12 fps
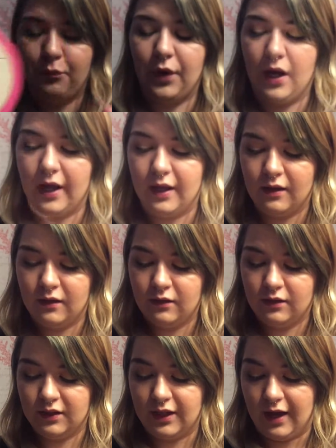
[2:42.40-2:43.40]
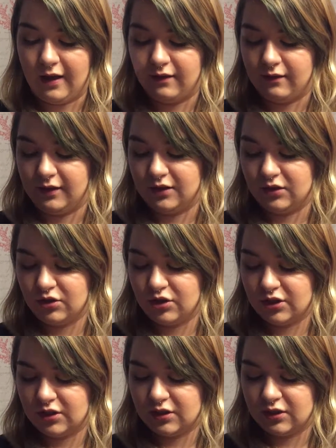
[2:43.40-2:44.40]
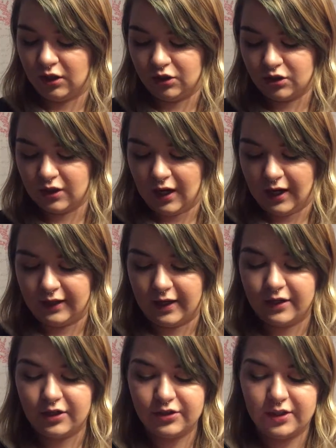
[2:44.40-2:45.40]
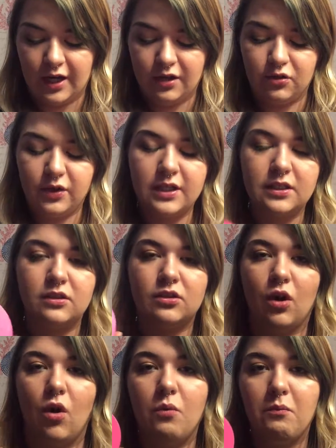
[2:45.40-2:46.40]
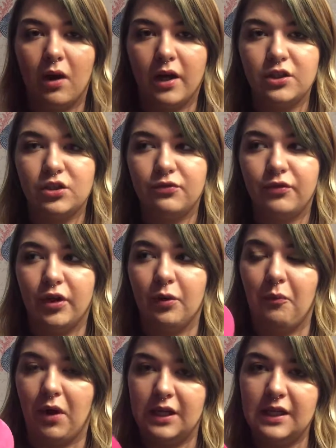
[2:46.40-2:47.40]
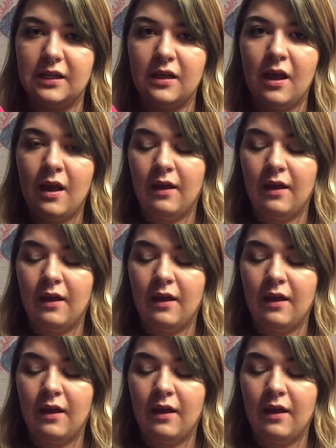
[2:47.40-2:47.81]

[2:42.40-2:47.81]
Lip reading: But yeah, these are just such good highlighters, and you get so much for your money.